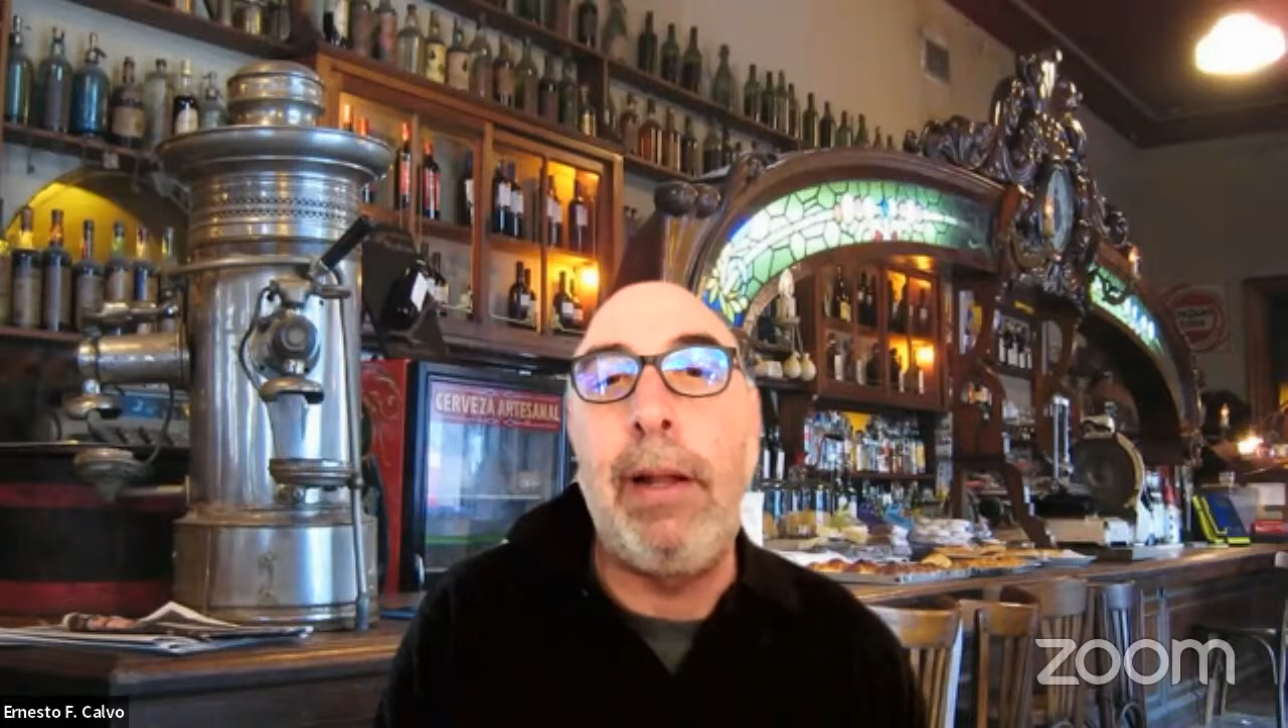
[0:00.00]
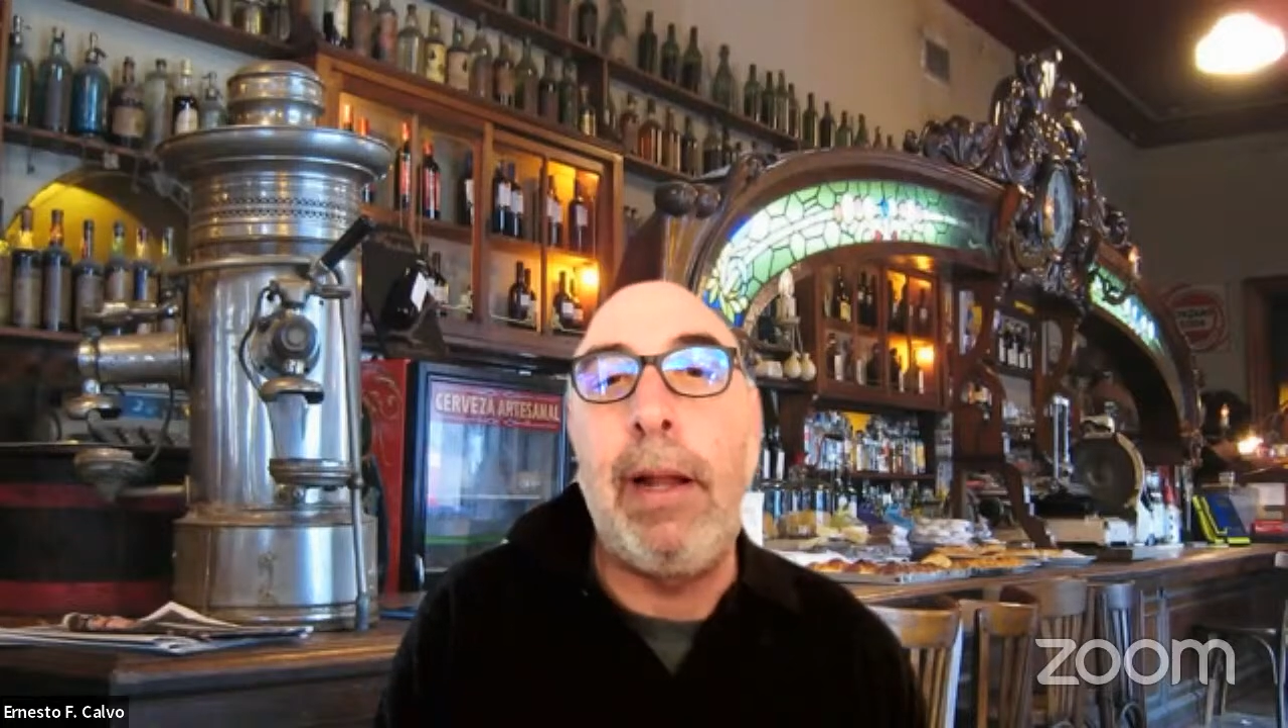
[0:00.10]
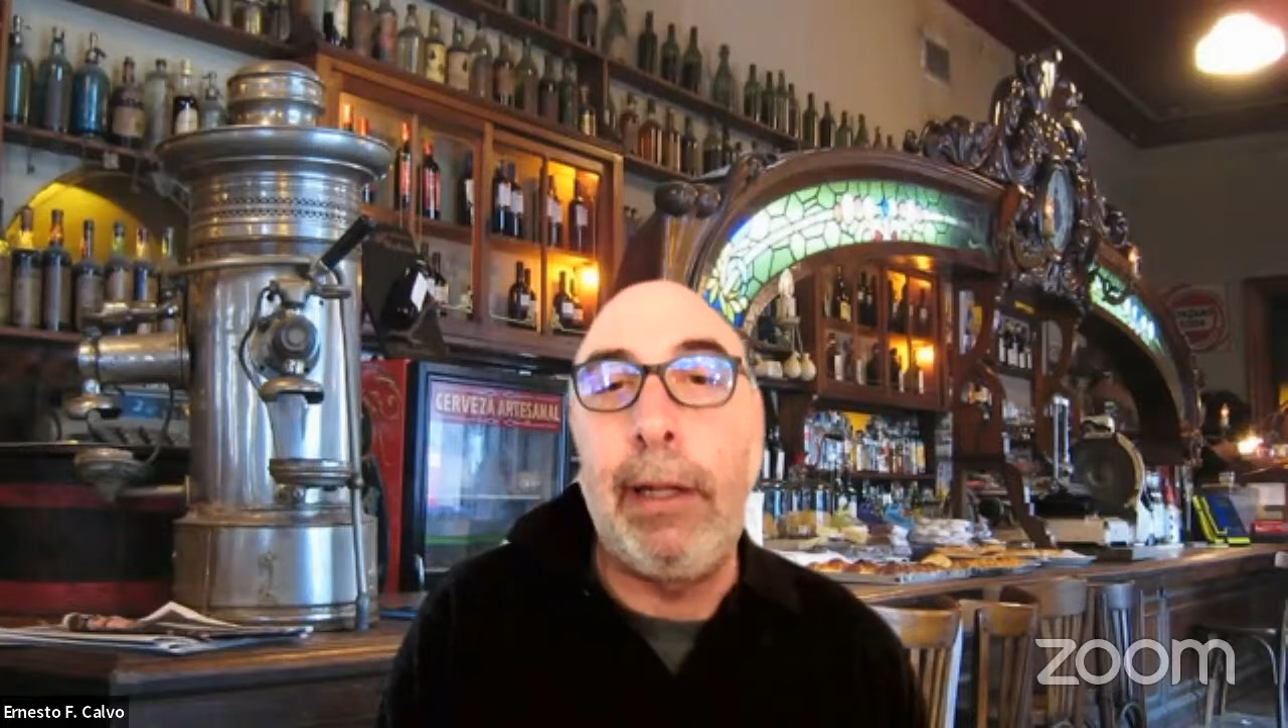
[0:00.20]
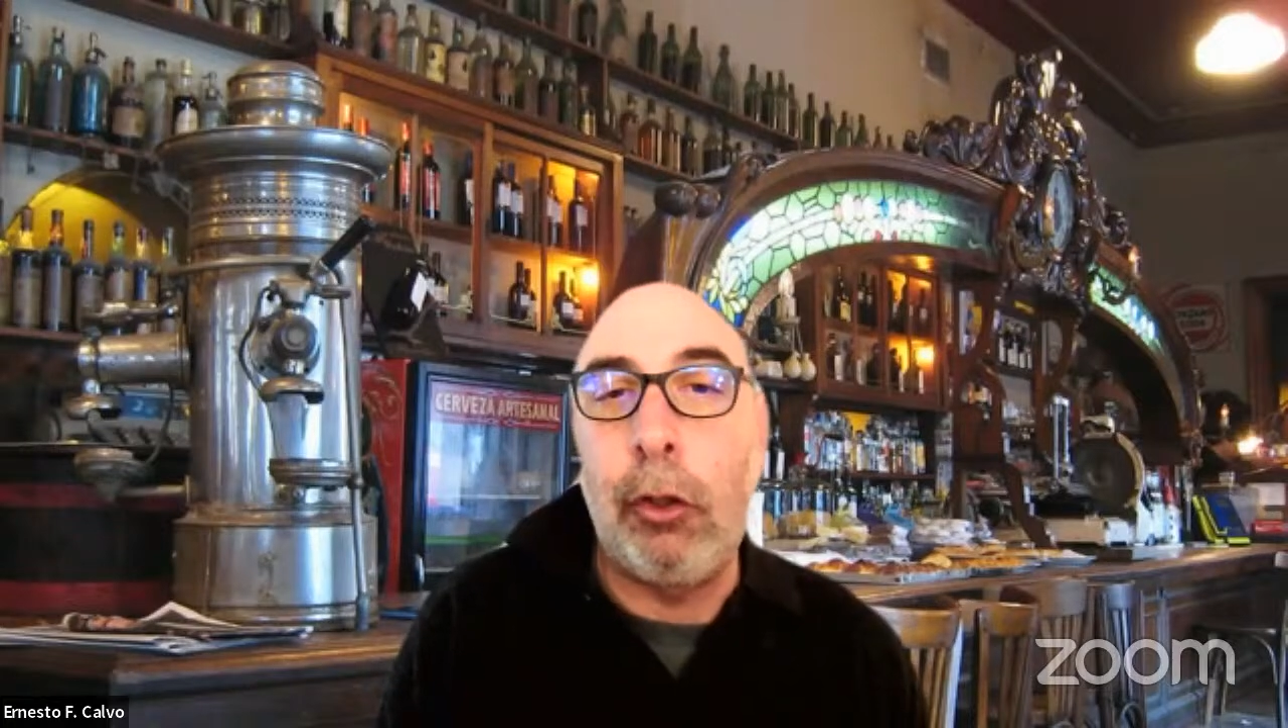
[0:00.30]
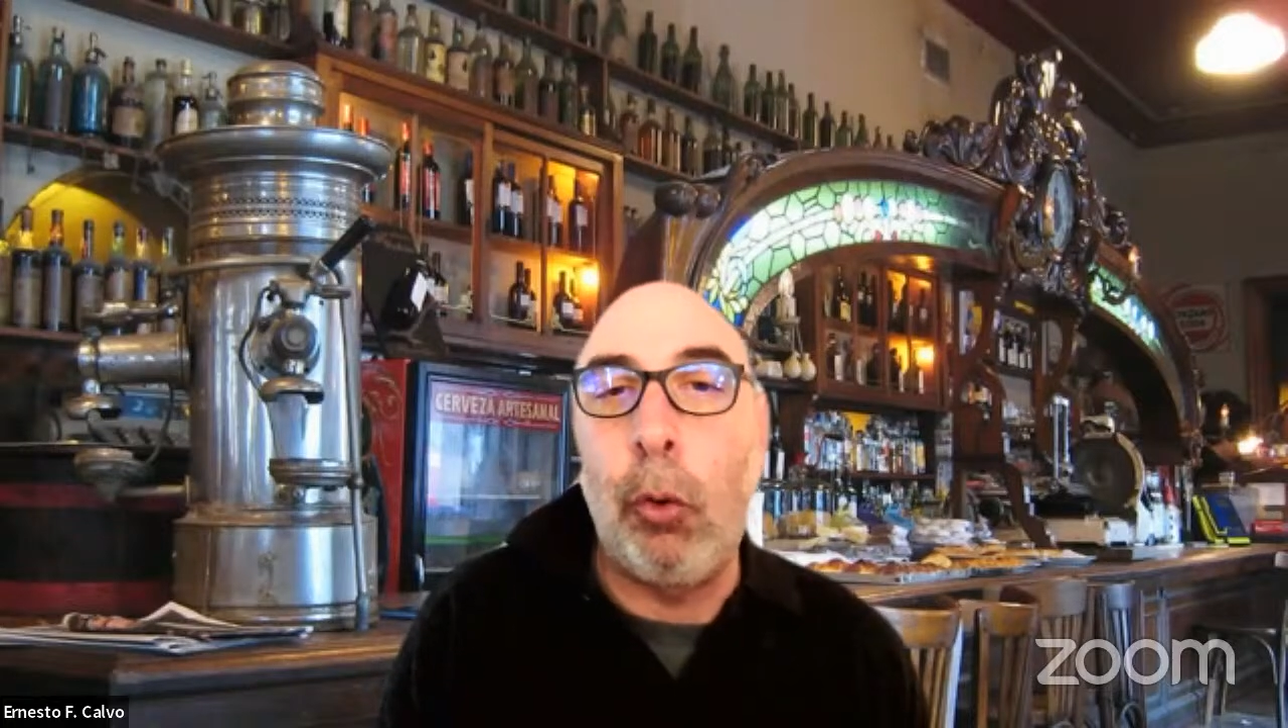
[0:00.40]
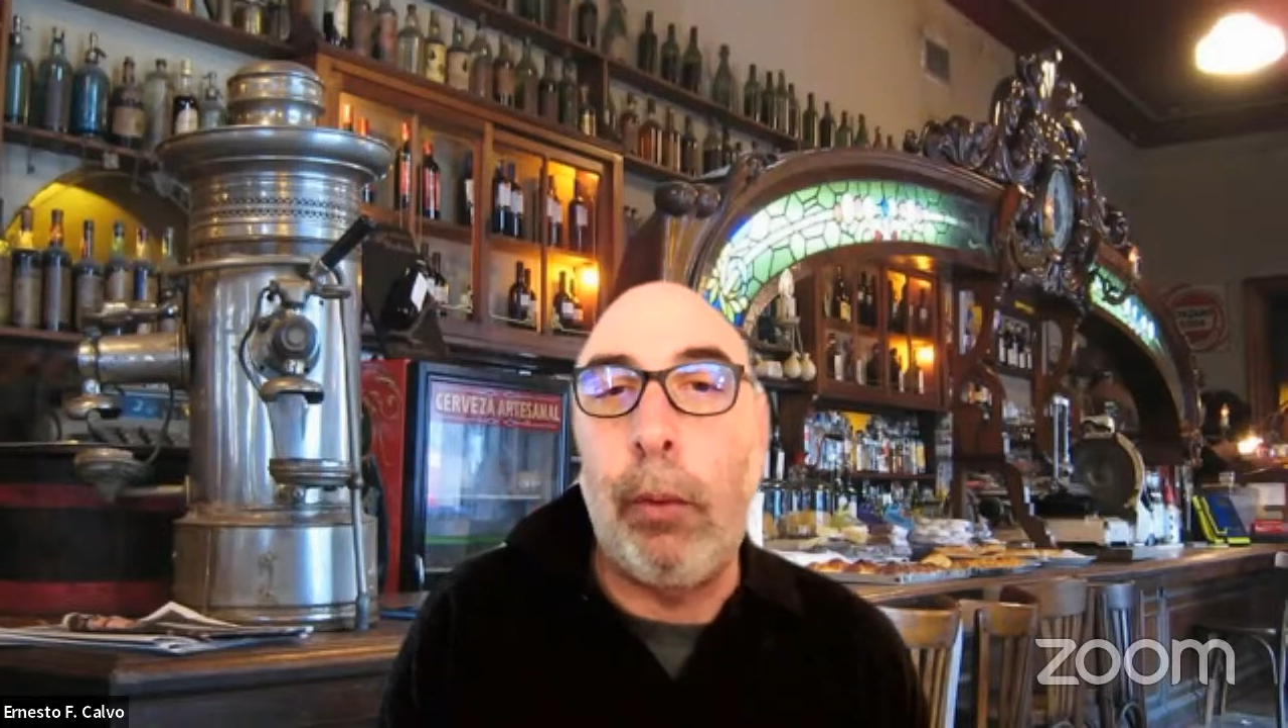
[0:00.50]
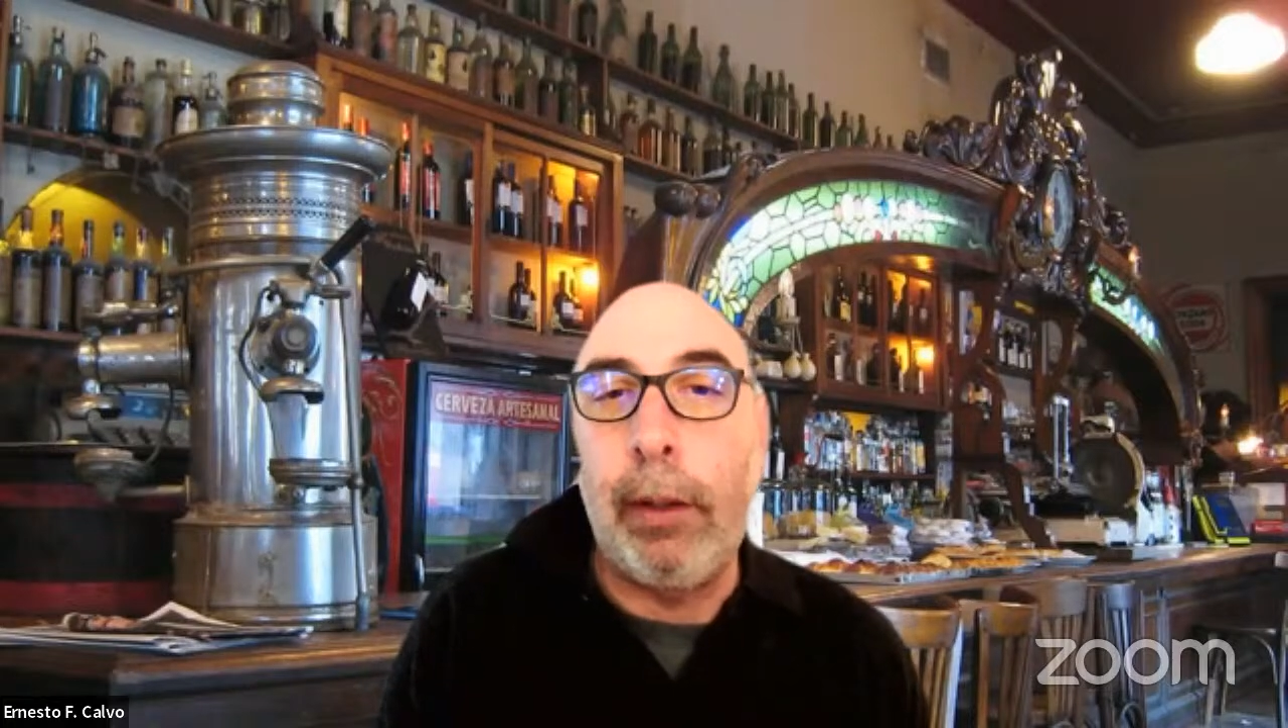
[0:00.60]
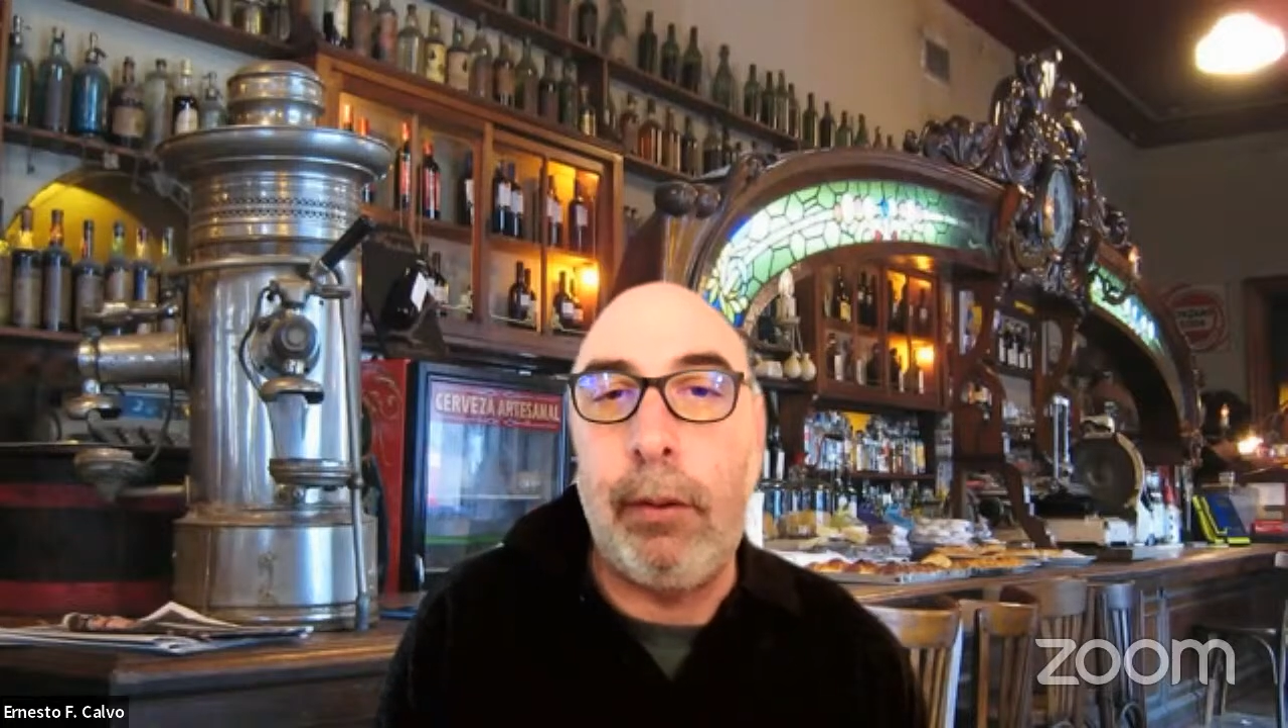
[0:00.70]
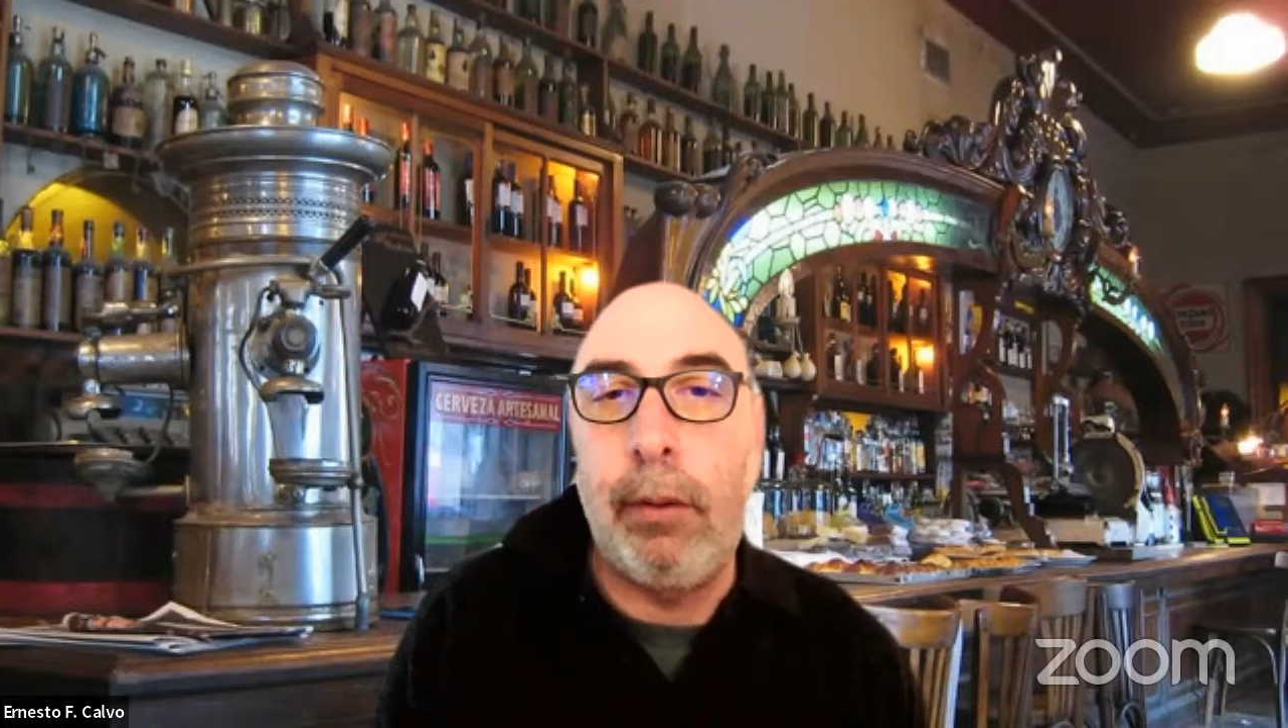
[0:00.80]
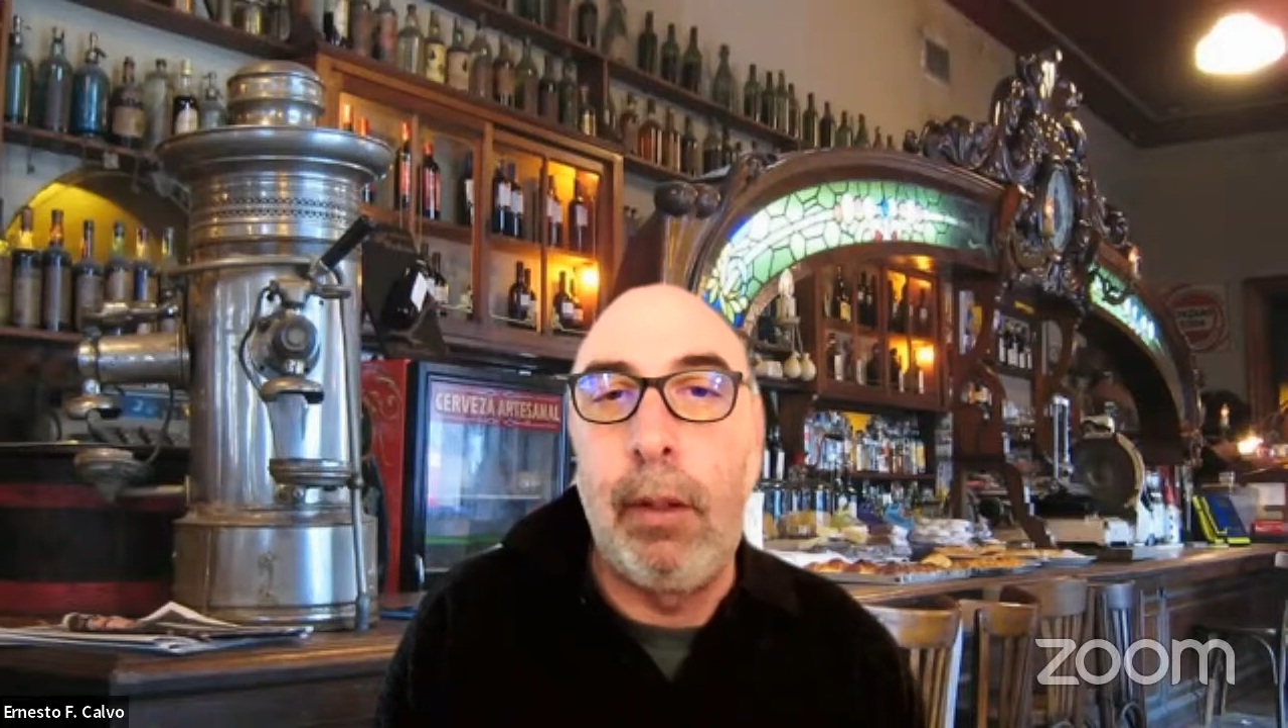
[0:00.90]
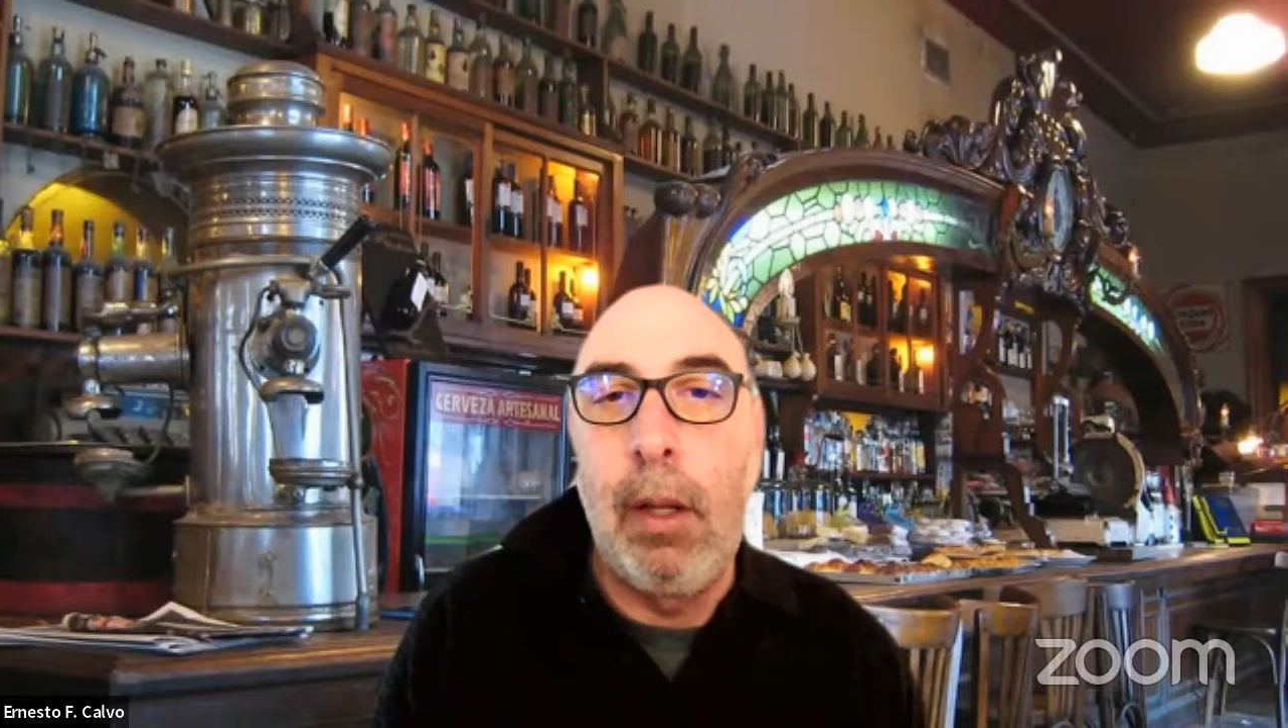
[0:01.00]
it and ignore it.